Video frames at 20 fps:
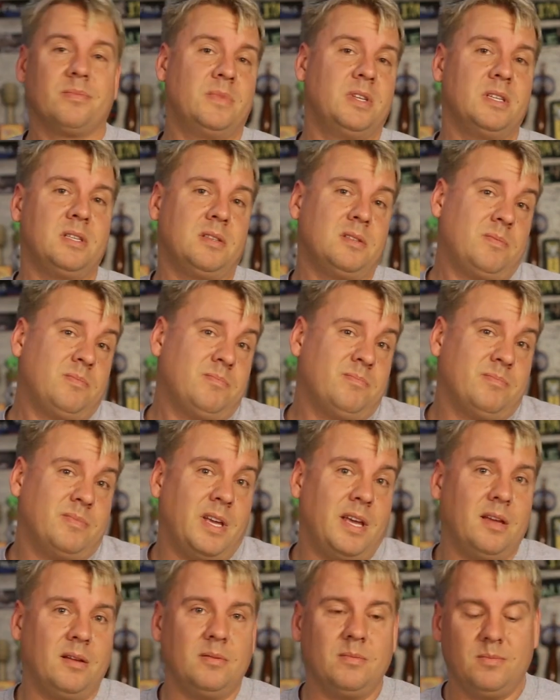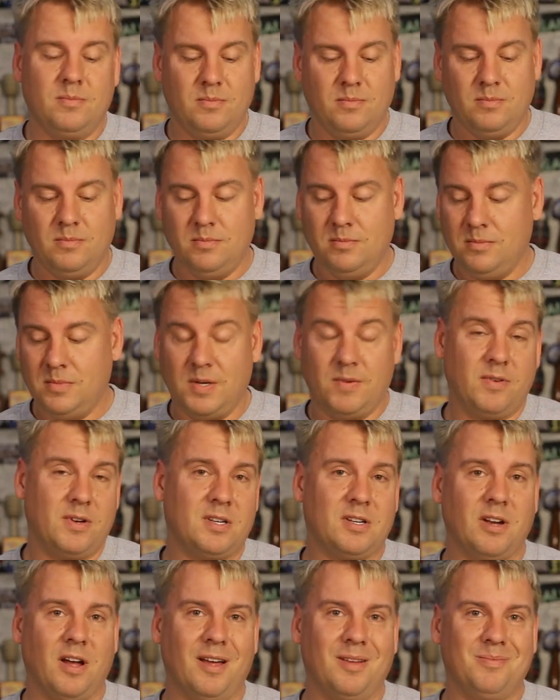This, give it a
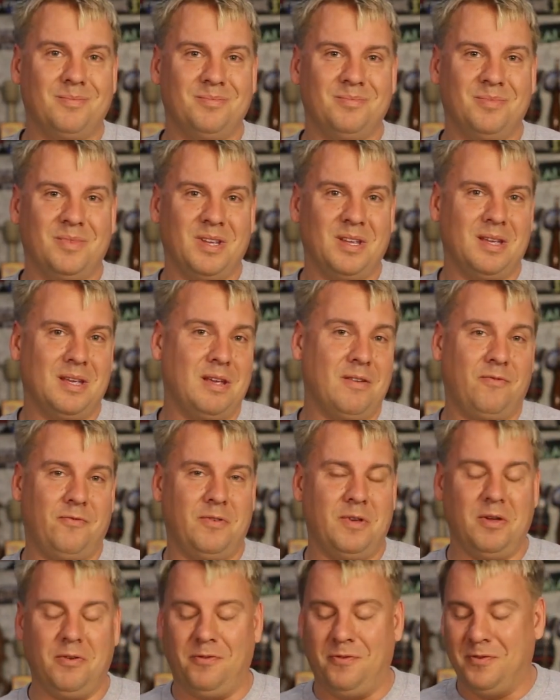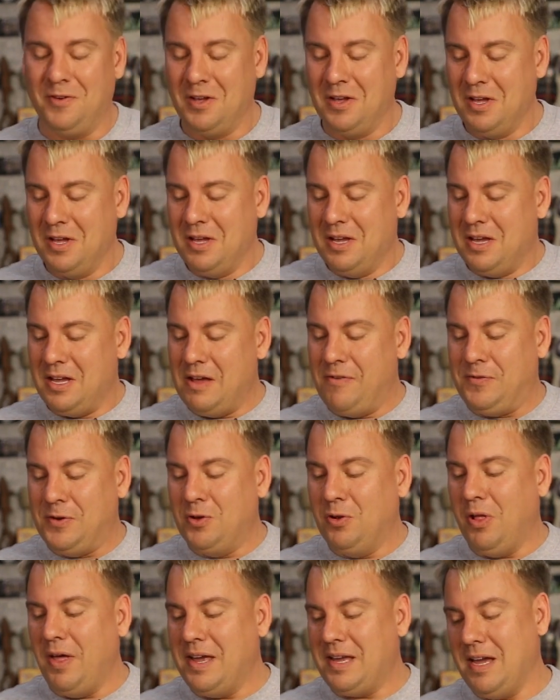shot. If
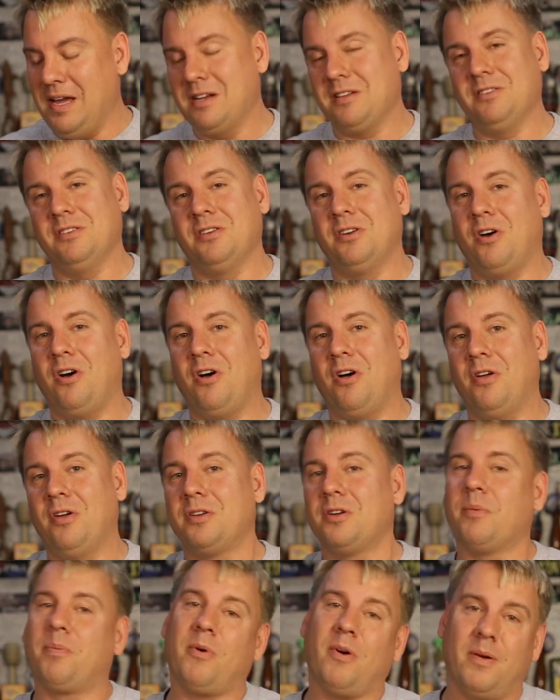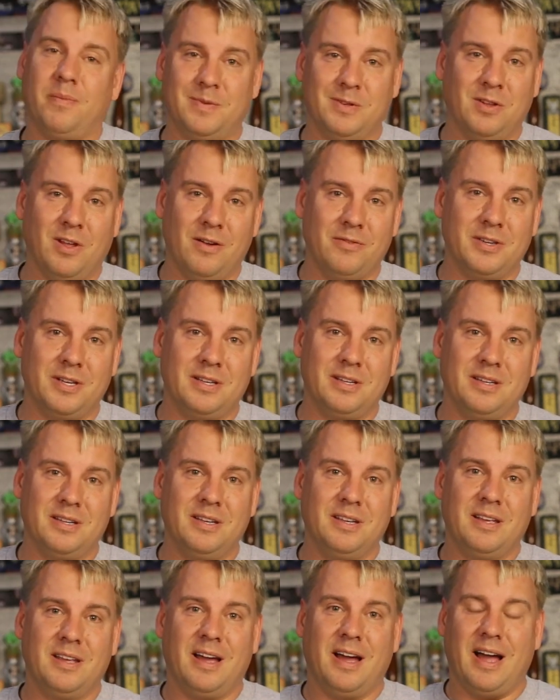you like Angela at all, you'll probably love it.
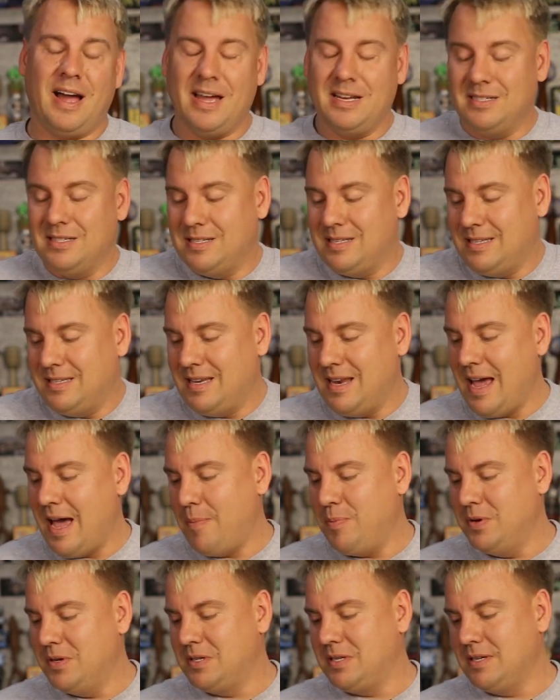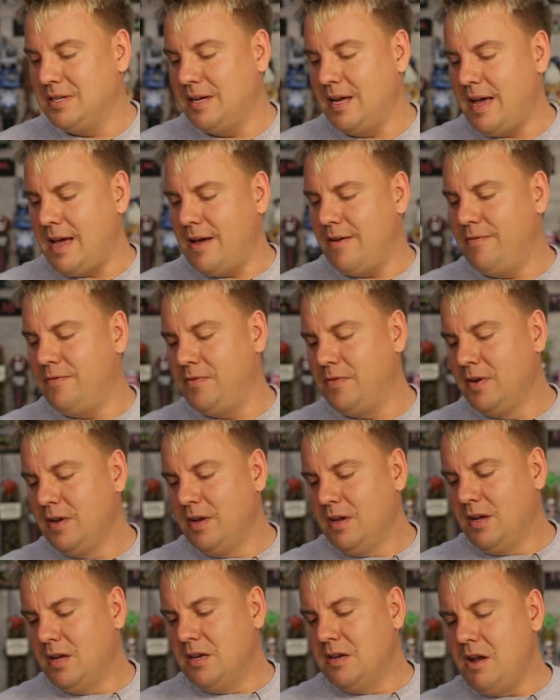I just happen to have
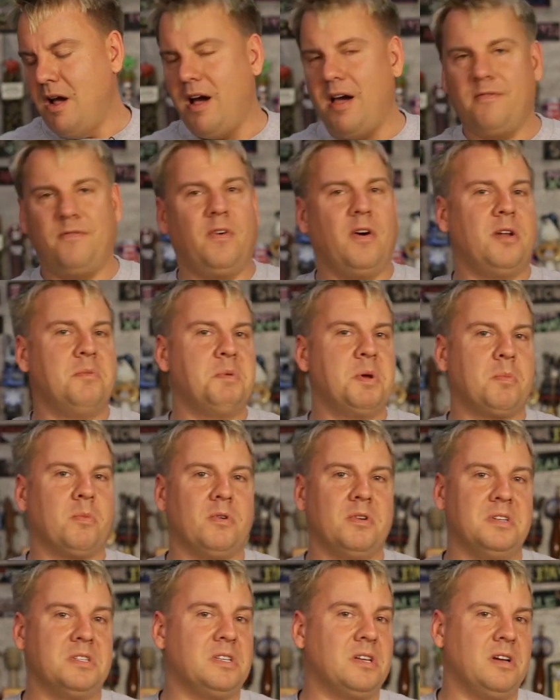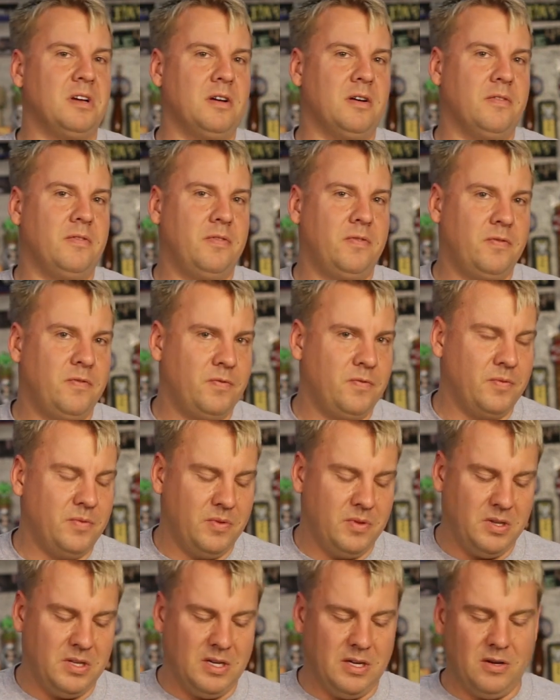not fond memories of
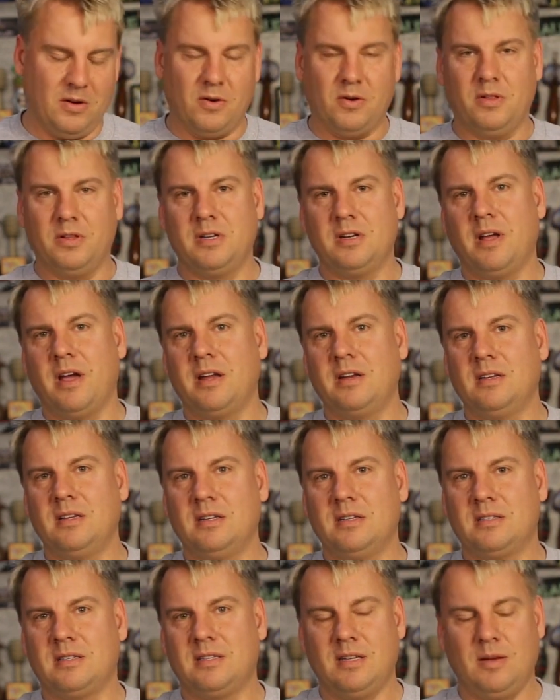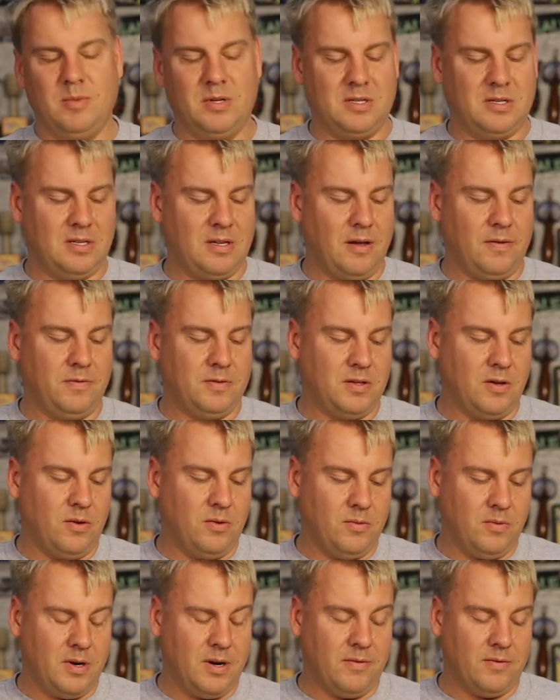the early 90s Image stuff.
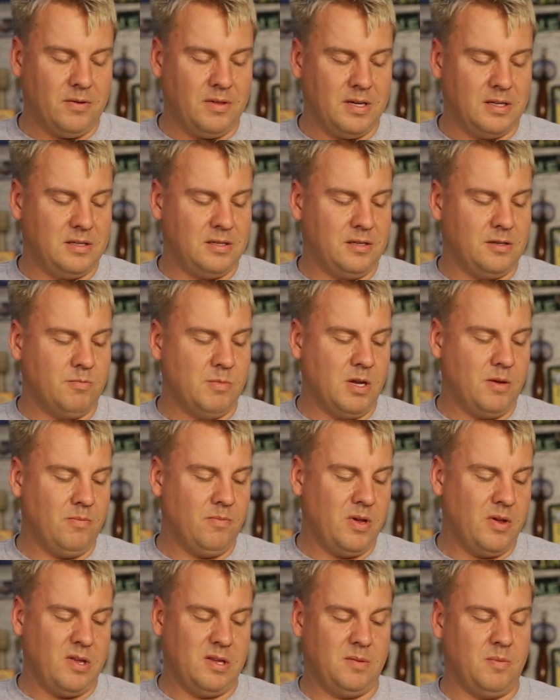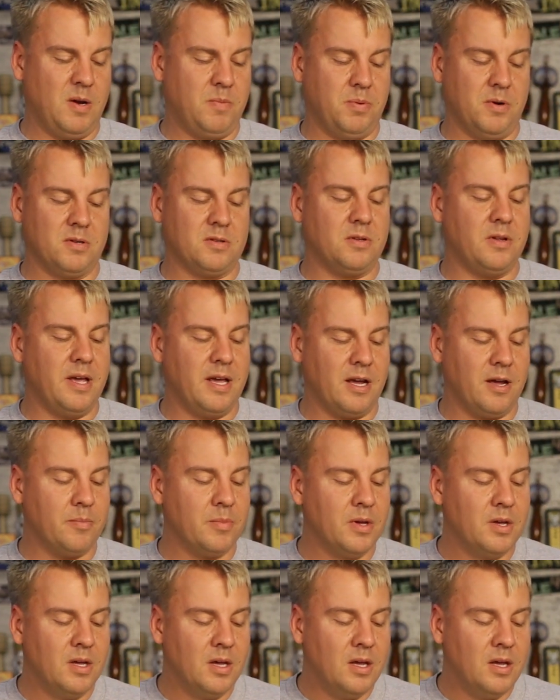So whatever, that's just me. Maybe that's my personal hang up.